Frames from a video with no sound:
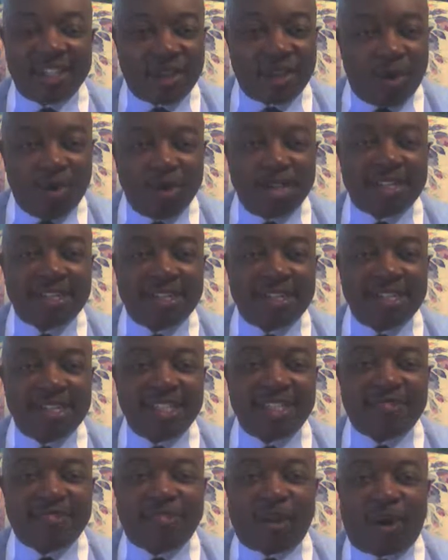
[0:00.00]
Don't listen to
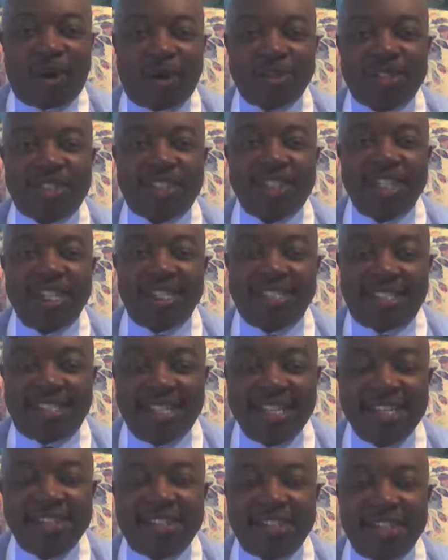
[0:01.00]
these false
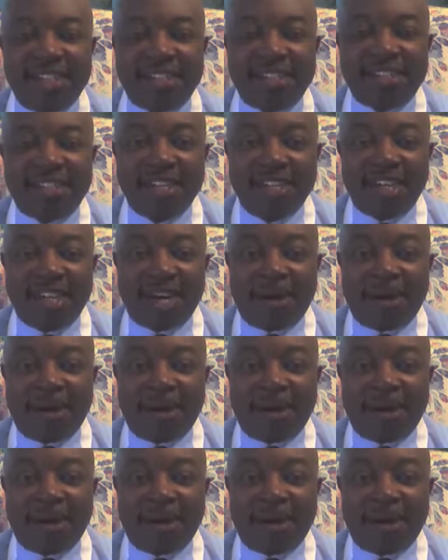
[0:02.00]
teachings